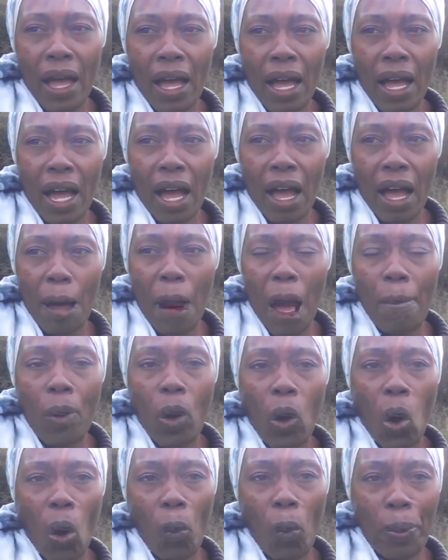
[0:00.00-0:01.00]
I'm
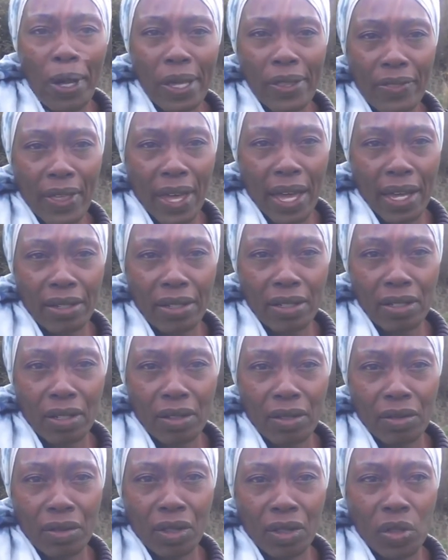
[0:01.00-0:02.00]
hoping that
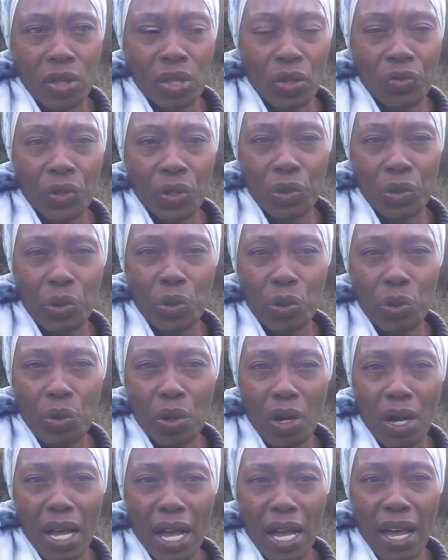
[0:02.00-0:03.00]
those of you who
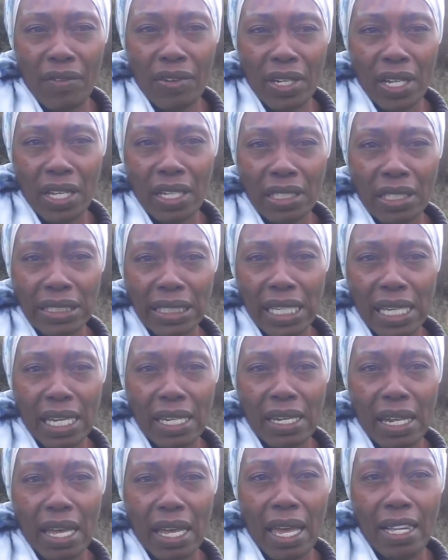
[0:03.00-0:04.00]
have an inkling
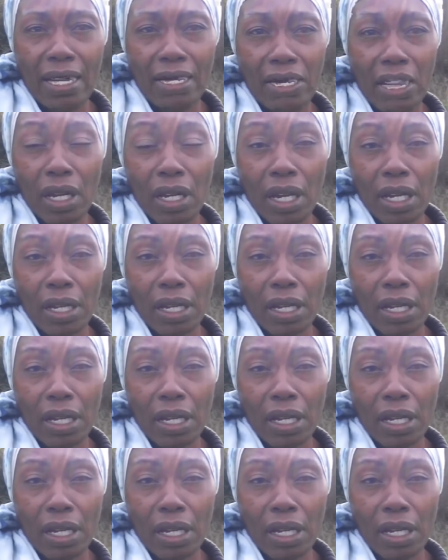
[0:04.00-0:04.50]
and